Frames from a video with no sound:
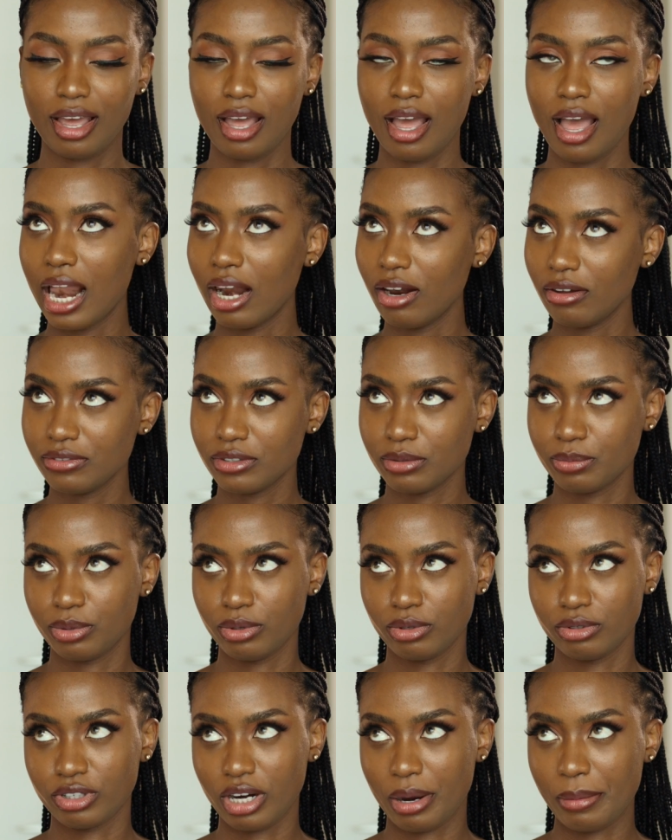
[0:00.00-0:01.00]
I love to
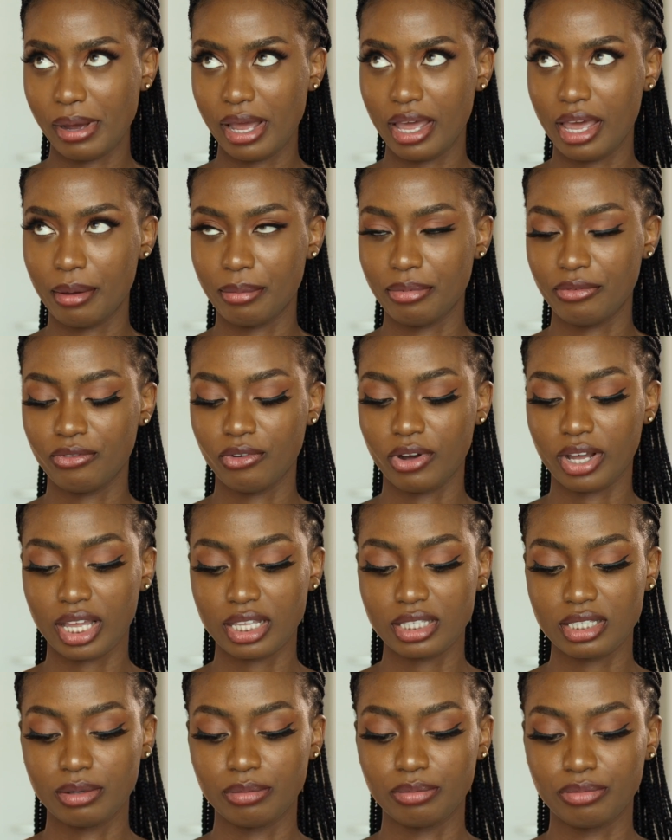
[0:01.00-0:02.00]
blow dry my hair before
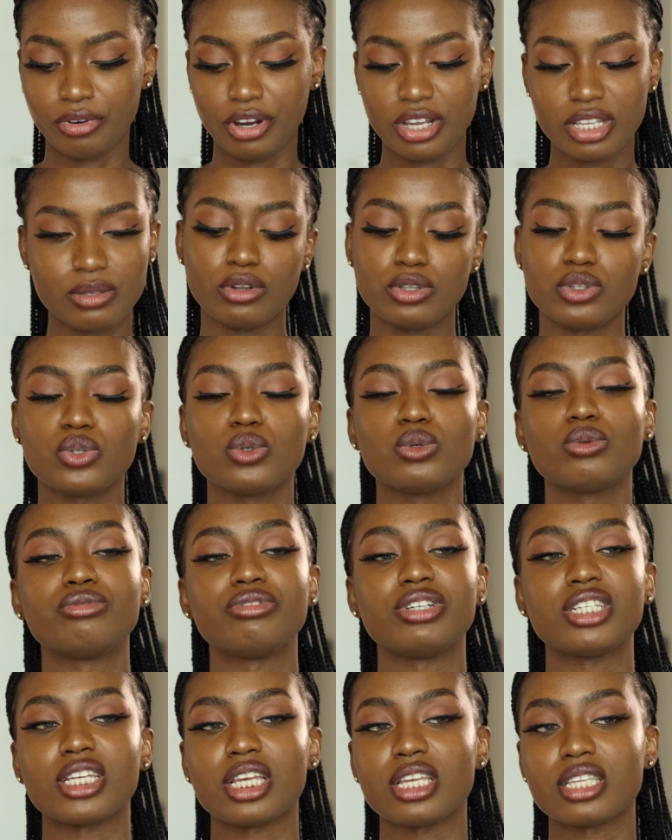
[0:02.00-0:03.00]
getting braids for 2
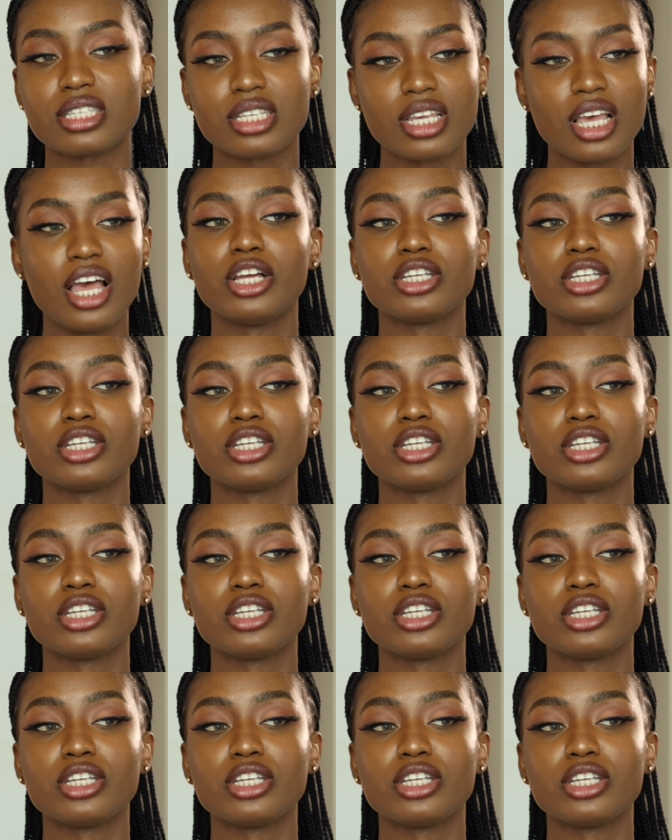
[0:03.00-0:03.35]
reasons.